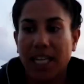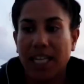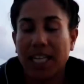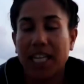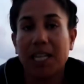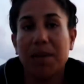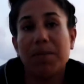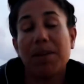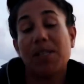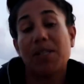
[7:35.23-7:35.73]

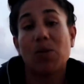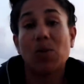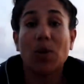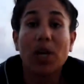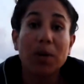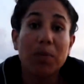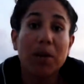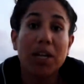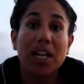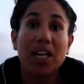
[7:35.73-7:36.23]
Kimi
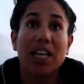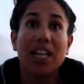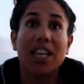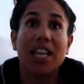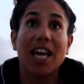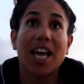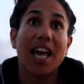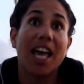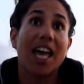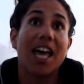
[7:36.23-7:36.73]
Swimi,
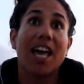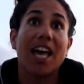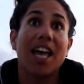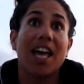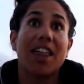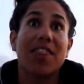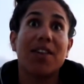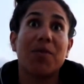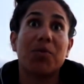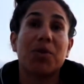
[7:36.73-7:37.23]

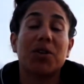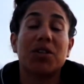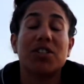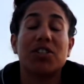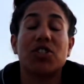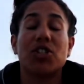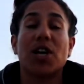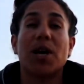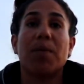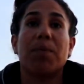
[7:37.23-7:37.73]
the
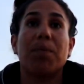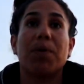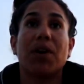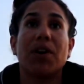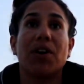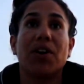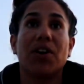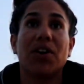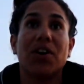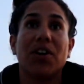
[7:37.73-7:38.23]
world
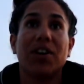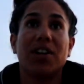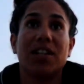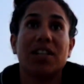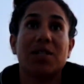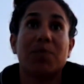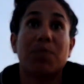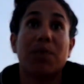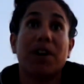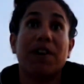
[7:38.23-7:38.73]
champion
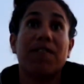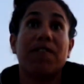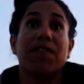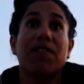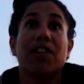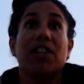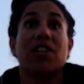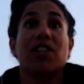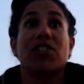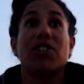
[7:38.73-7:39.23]

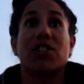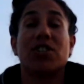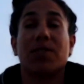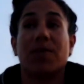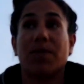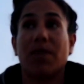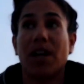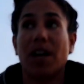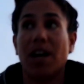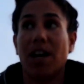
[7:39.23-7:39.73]
spearfish
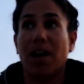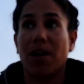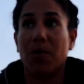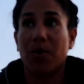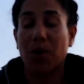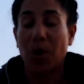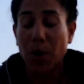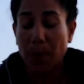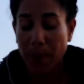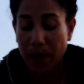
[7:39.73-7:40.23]

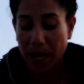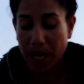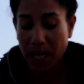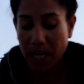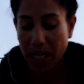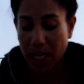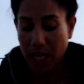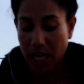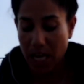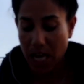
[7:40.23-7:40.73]

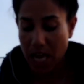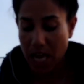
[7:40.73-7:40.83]
woman.